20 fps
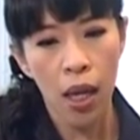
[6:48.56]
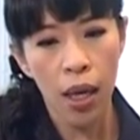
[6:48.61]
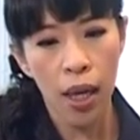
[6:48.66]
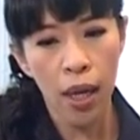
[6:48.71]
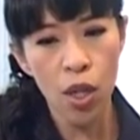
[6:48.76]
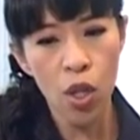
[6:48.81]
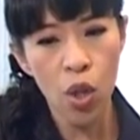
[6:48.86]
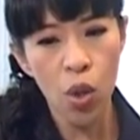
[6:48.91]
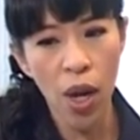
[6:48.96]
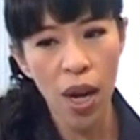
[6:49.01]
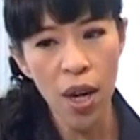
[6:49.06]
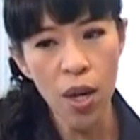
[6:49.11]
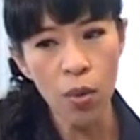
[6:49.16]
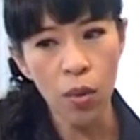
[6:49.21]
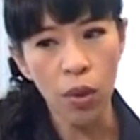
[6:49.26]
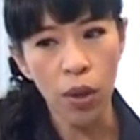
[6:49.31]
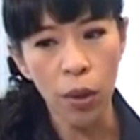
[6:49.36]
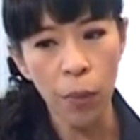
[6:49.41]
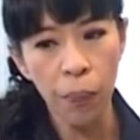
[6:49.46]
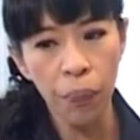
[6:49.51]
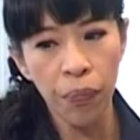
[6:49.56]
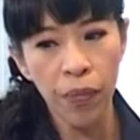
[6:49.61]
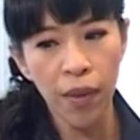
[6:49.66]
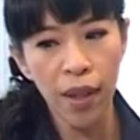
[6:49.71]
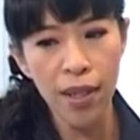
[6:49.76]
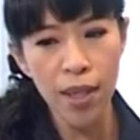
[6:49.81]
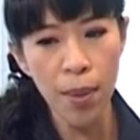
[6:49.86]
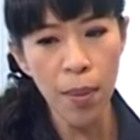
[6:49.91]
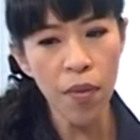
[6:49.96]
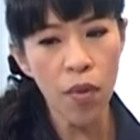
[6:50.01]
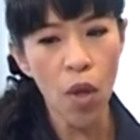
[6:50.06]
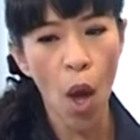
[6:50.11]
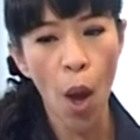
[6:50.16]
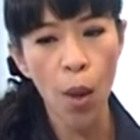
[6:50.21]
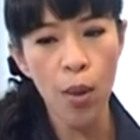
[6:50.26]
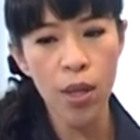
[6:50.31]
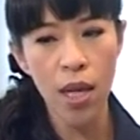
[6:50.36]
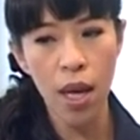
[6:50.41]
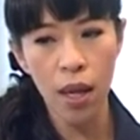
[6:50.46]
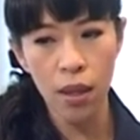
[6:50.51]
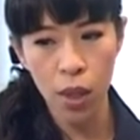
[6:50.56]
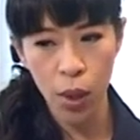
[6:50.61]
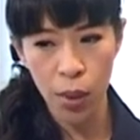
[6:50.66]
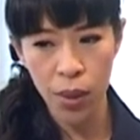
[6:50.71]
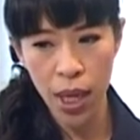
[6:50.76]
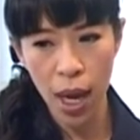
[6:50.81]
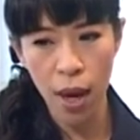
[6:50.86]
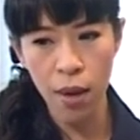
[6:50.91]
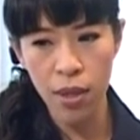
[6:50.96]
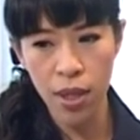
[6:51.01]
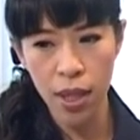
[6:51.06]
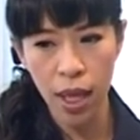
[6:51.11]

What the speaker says: in general, some of the hotels